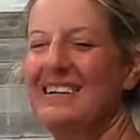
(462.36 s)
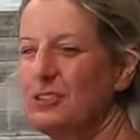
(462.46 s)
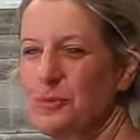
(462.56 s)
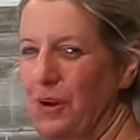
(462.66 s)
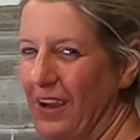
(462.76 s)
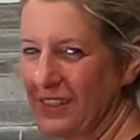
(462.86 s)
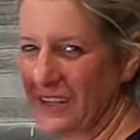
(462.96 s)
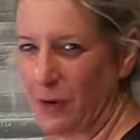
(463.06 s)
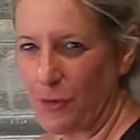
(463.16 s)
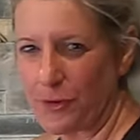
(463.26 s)
I swear I
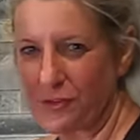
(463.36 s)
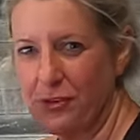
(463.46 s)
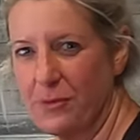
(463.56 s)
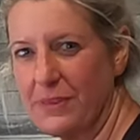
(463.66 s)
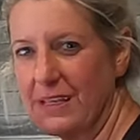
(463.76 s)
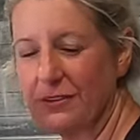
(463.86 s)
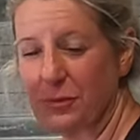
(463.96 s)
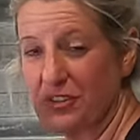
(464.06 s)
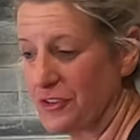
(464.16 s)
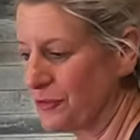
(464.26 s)
thought I ordered two of
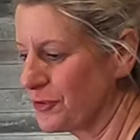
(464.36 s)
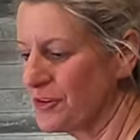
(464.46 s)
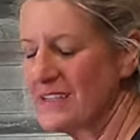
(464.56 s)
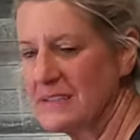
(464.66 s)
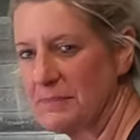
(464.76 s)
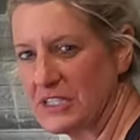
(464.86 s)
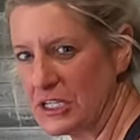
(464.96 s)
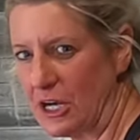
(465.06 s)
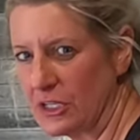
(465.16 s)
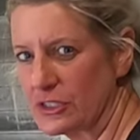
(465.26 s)
these, which they're 30
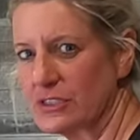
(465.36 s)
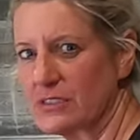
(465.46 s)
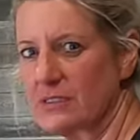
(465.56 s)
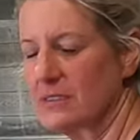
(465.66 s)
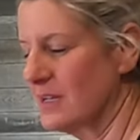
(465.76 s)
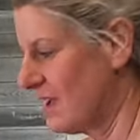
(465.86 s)
something dollars.